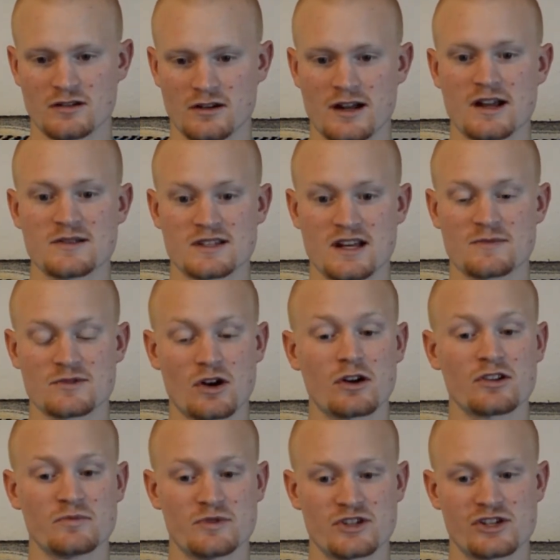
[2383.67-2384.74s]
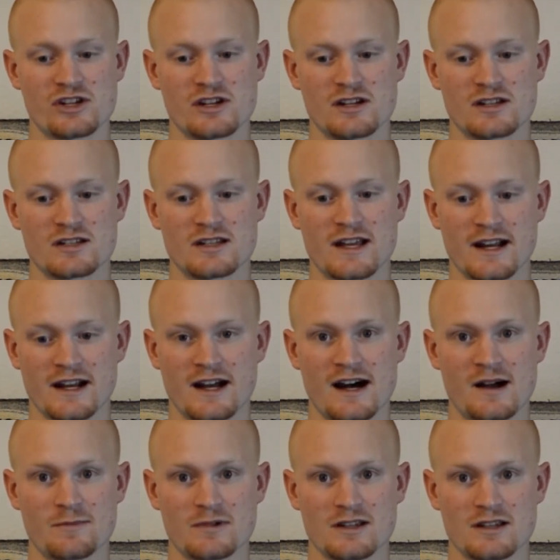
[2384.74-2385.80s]
or enzymes are the machines that
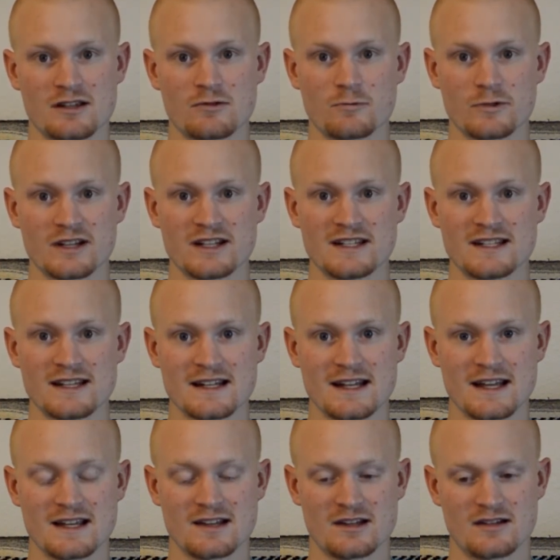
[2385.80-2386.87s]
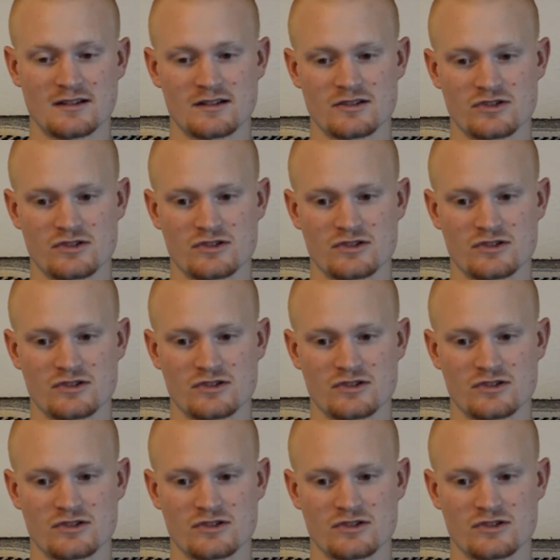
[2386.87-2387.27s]
copy and read DNA and